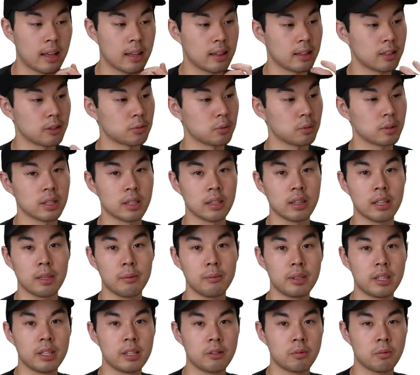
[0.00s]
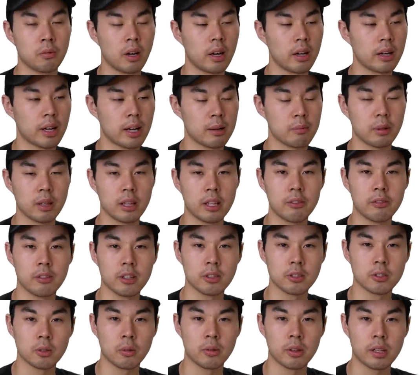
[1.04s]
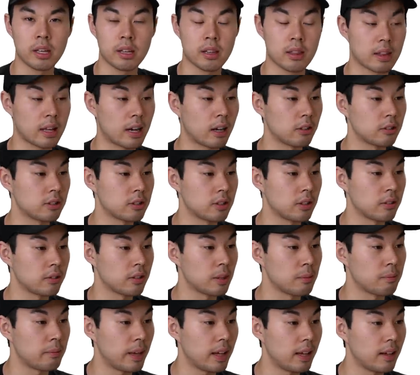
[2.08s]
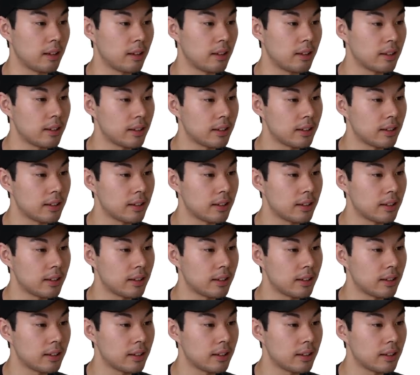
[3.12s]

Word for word: and this was a limited run. I believe there's only a thousand of them made.